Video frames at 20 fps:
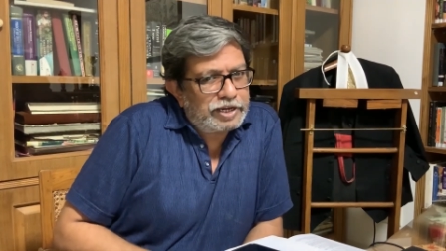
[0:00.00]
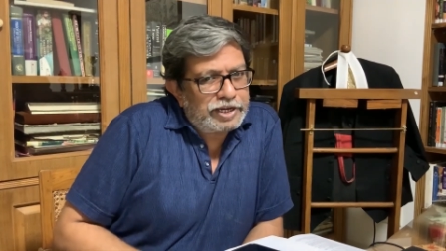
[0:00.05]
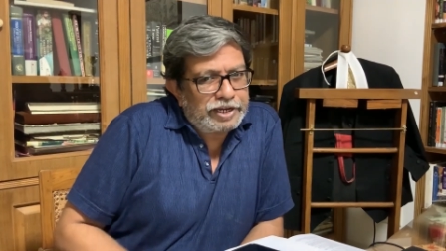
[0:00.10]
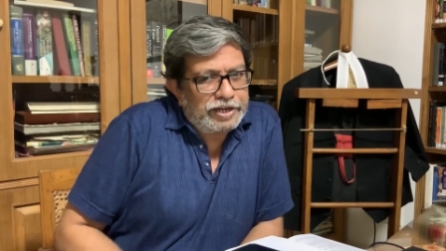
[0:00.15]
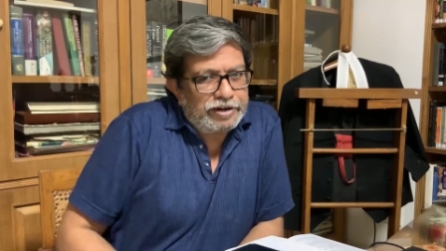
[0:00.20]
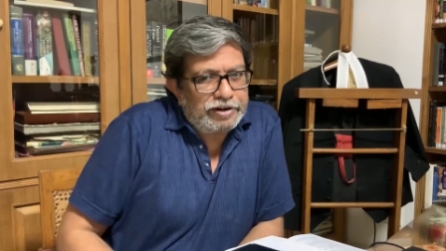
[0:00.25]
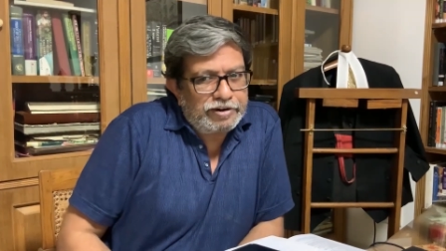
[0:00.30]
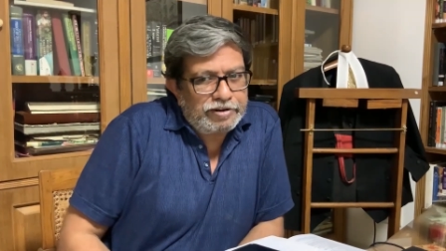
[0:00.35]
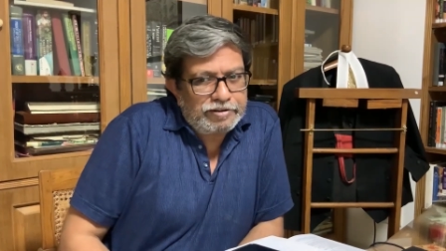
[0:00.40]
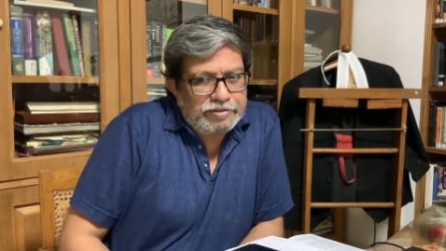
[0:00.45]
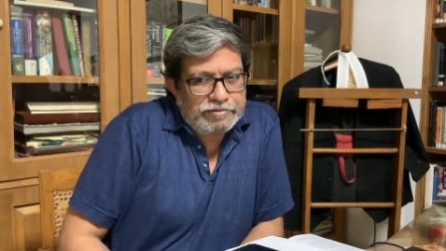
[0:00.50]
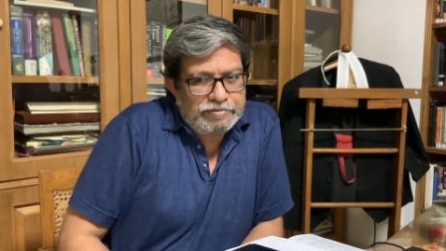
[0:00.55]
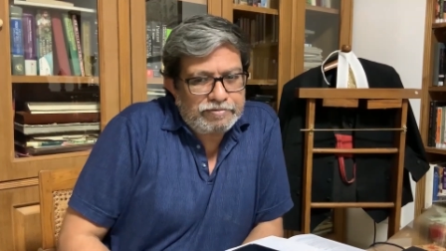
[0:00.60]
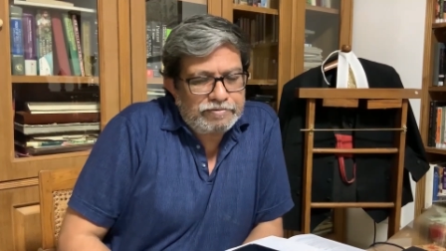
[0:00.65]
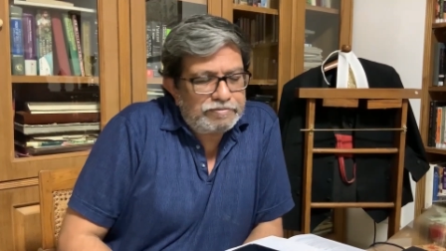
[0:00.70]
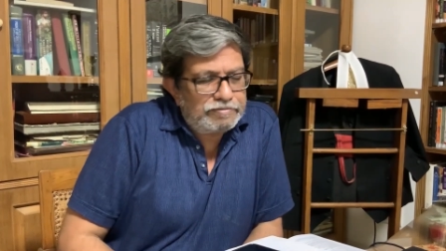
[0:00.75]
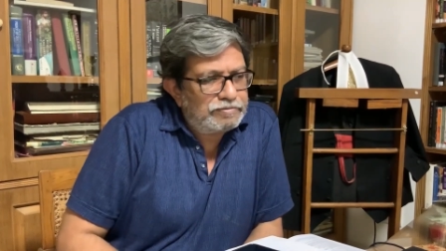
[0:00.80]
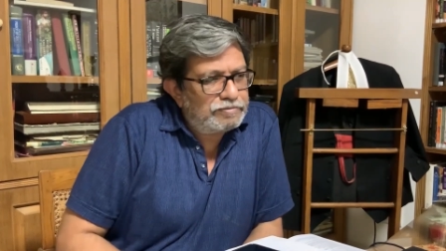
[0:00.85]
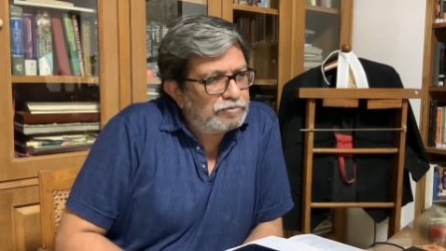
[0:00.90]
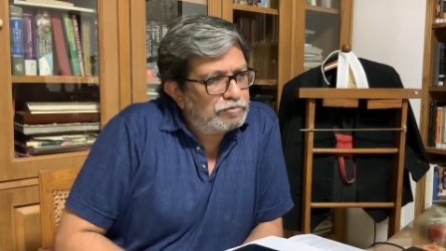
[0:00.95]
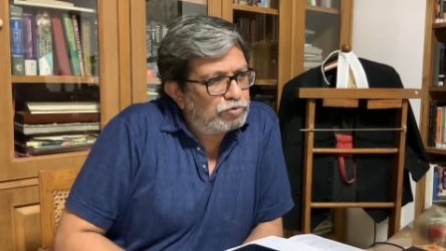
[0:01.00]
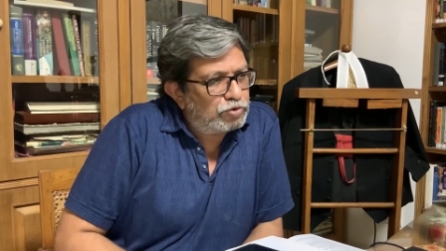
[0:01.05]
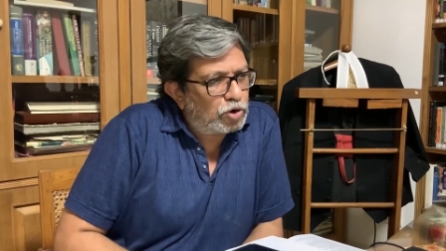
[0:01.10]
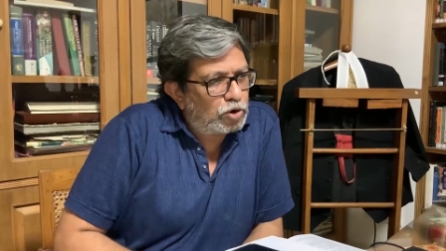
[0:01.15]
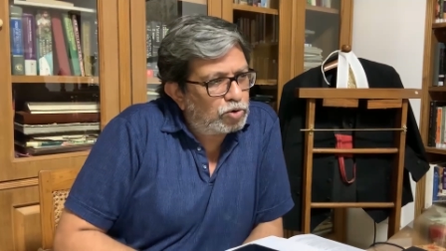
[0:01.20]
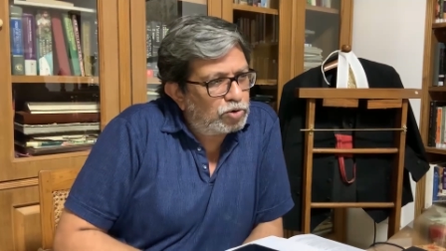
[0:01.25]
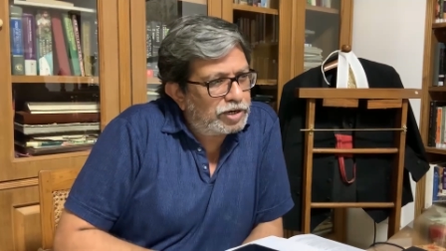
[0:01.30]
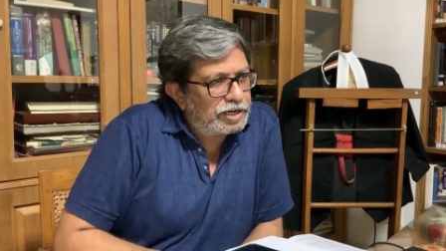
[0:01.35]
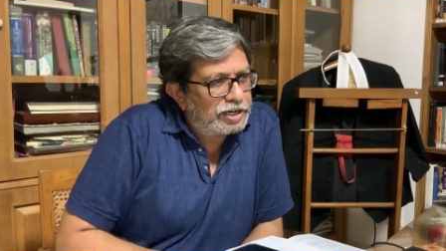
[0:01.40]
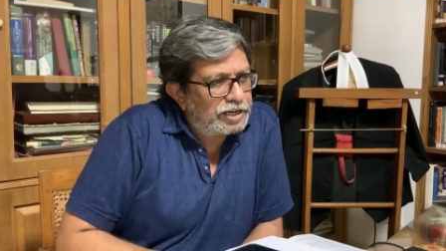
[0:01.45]
mind
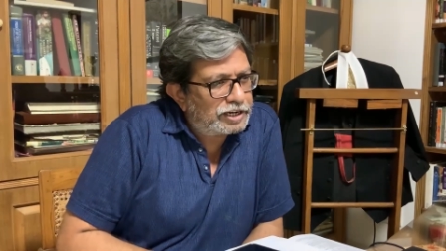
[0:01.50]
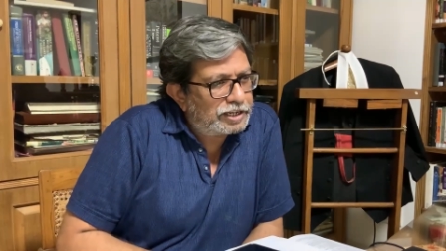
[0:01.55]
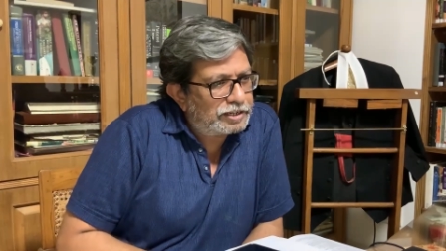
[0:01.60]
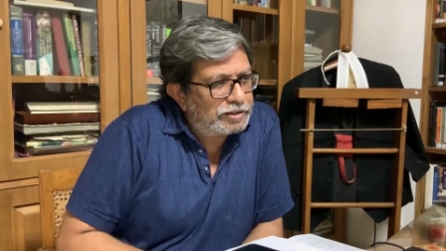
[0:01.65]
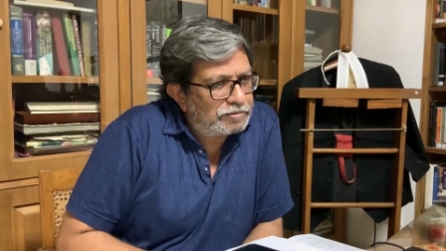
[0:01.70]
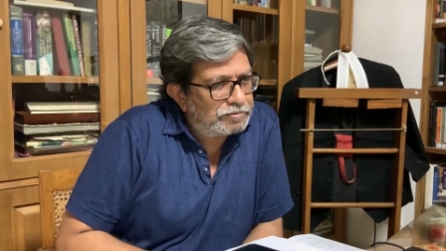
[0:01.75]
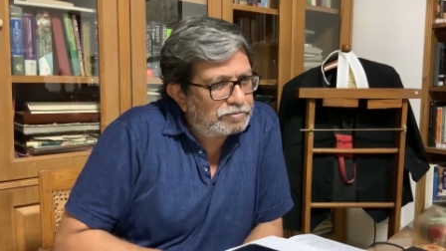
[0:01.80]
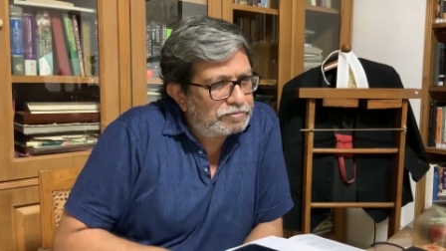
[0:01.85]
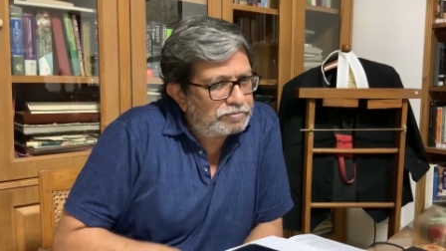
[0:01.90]
fraudulently